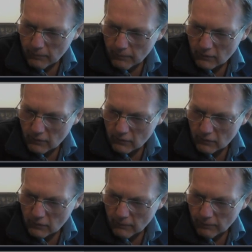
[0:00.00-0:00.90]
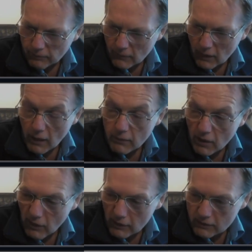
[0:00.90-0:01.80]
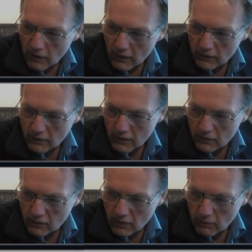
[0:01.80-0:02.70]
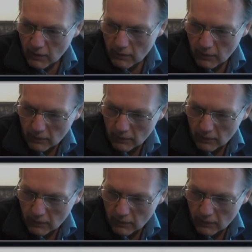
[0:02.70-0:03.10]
It's interesting. Euro sterling's an interesting baby